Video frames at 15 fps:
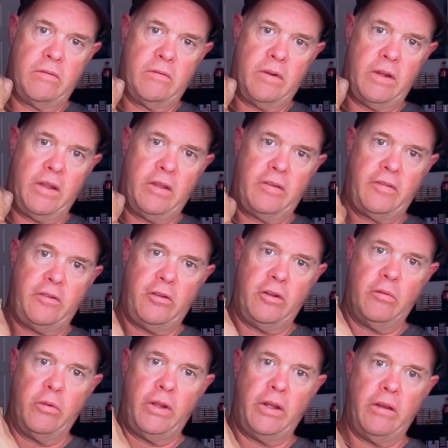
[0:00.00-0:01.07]
I guess you can
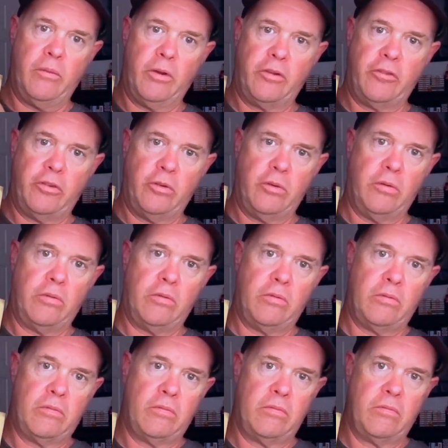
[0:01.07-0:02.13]
read it once you
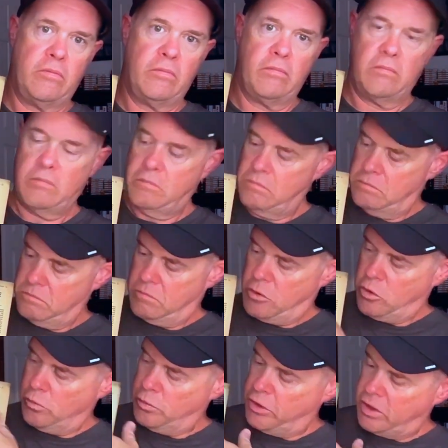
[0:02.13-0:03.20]

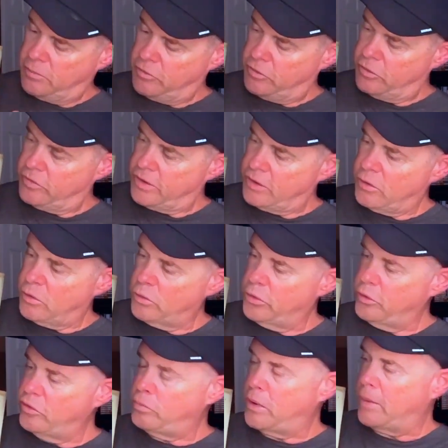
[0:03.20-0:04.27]
open it up. So it's like a whole
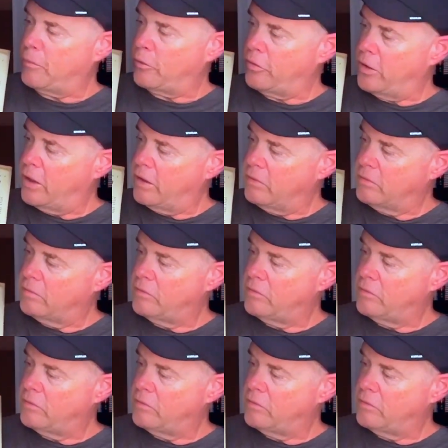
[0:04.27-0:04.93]
newspaper thing.